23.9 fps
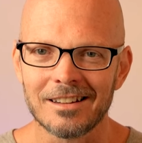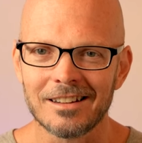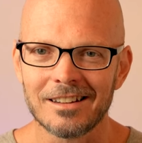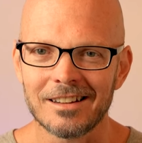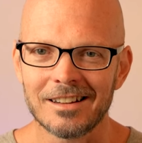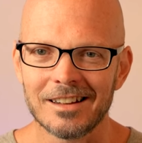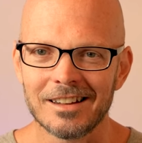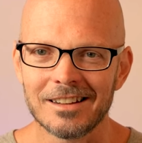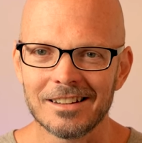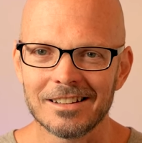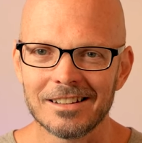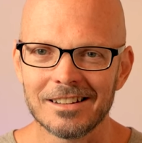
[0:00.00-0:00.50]

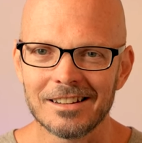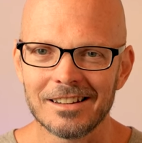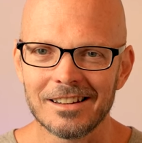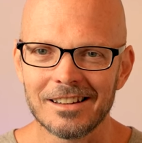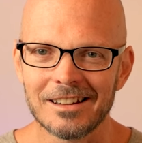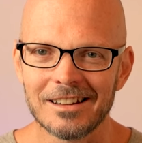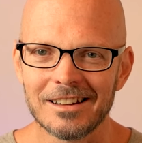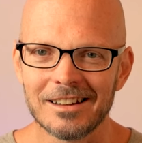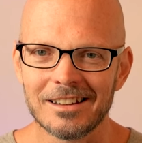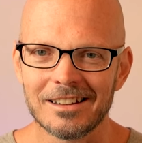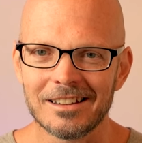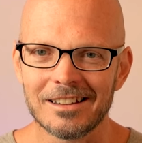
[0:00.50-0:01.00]
And,
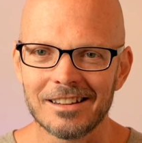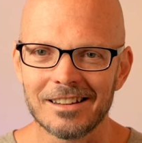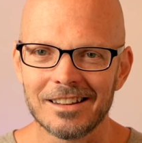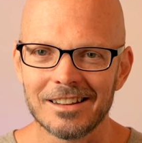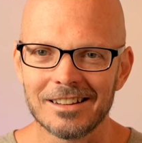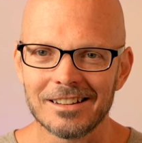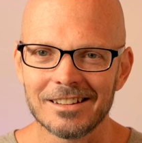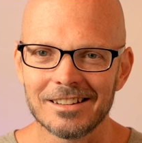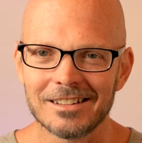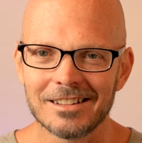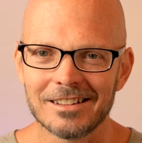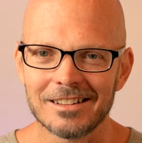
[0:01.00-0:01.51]
uh,
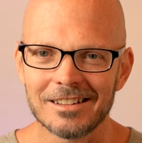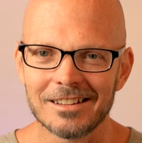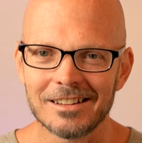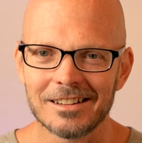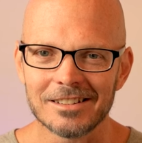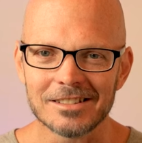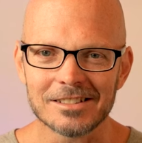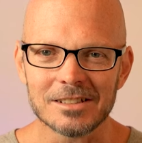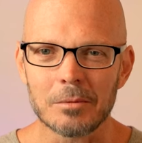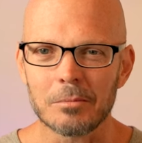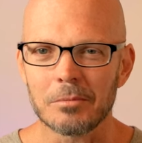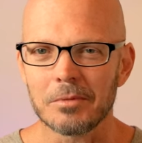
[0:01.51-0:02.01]
and
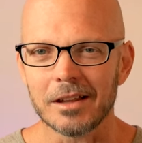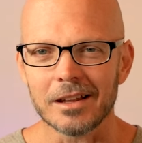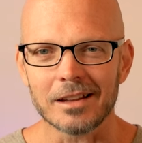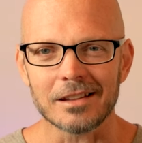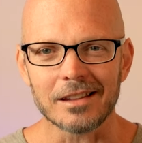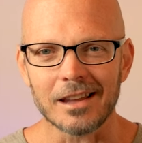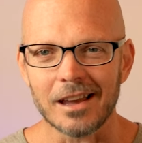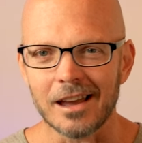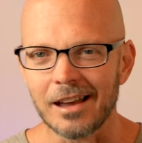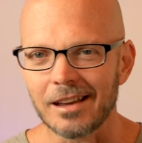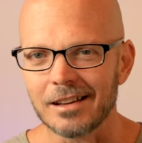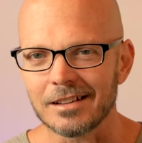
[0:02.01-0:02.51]
uh, something like
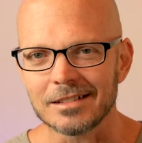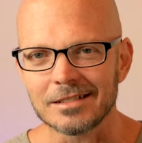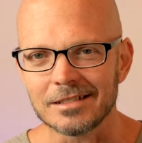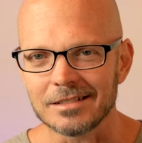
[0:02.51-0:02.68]
that.